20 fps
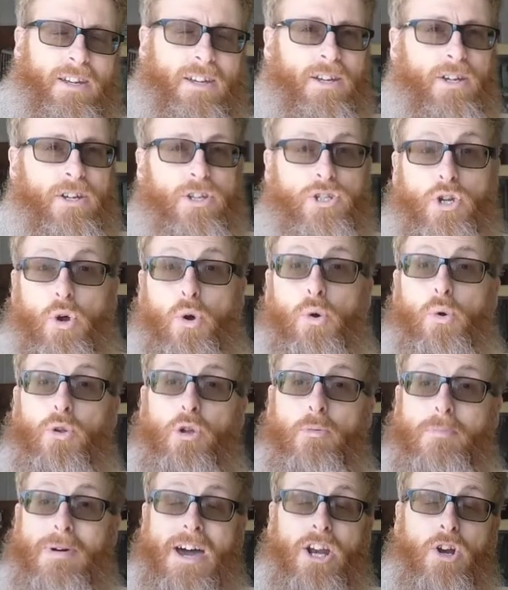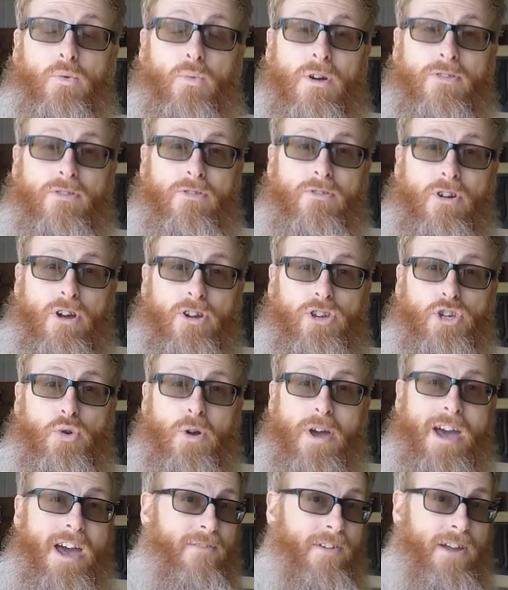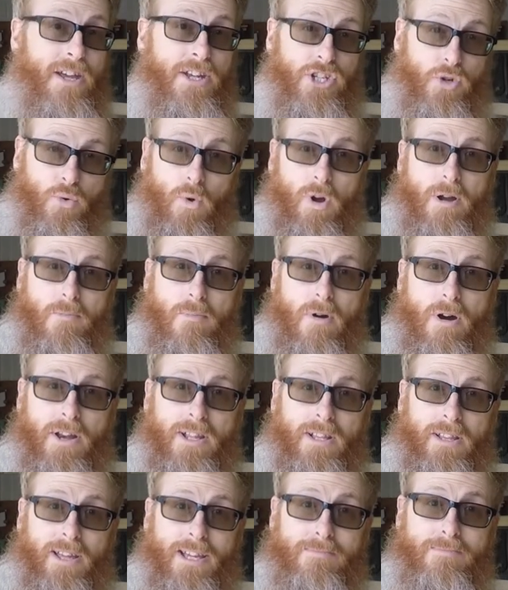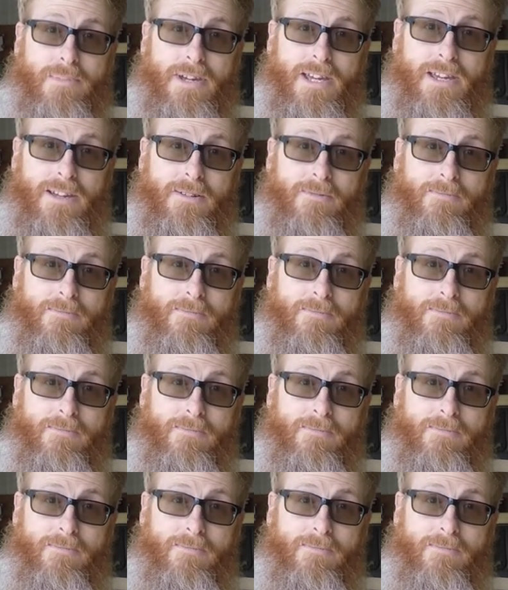So no matter whether or not you have a square body like me,